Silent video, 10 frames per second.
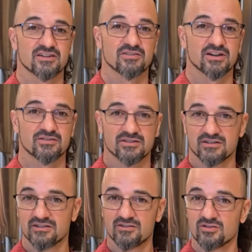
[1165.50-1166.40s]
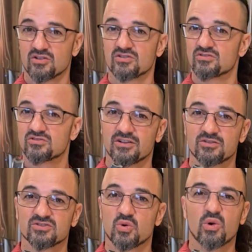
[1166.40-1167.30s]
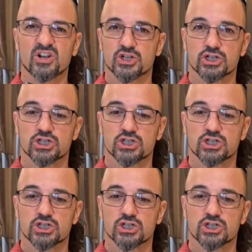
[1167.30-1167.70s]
around. A little torch.